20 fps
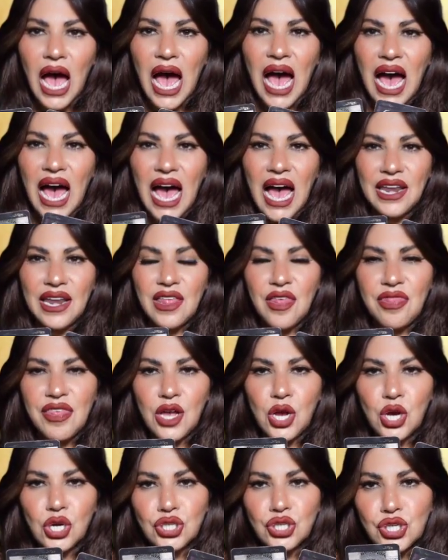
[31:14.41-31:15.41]
and the
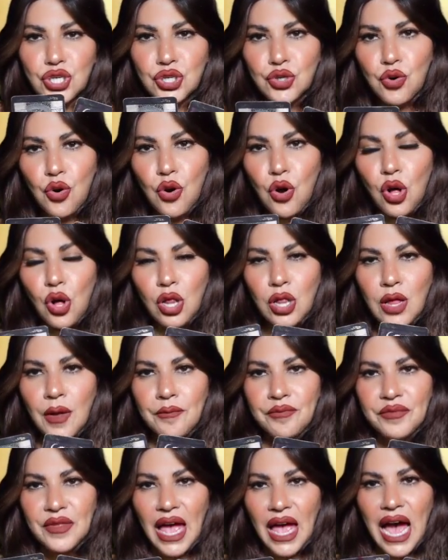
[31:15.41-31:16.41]
control
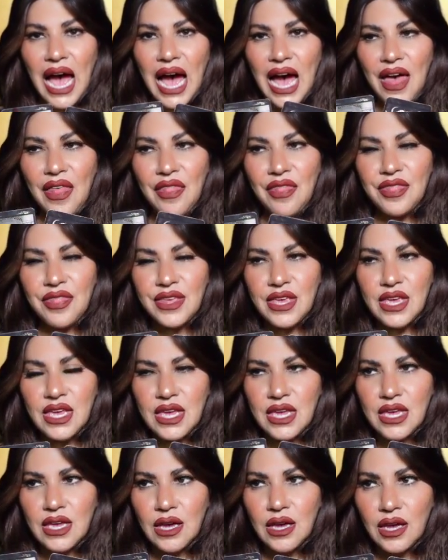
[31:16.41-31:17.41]
and
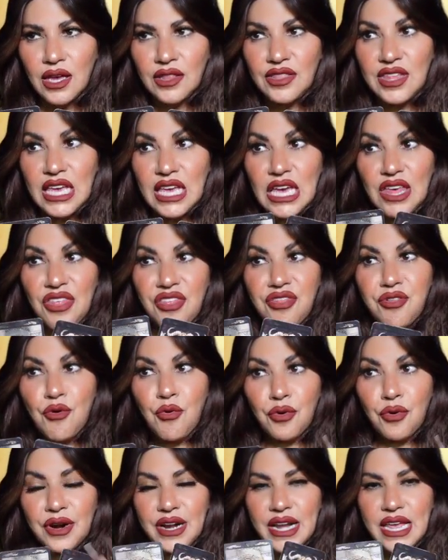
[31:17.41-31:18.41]
the the
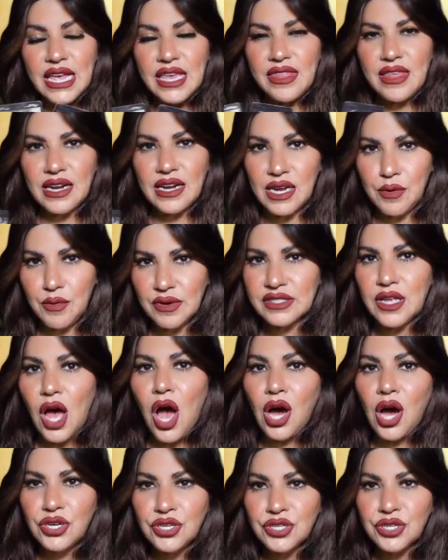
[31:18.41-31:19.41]
authority that he was
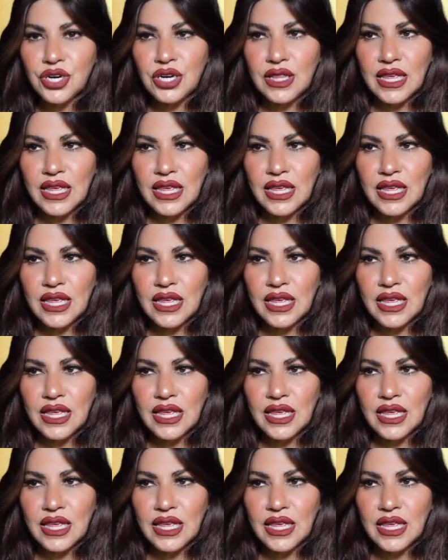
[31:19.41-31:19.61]
under.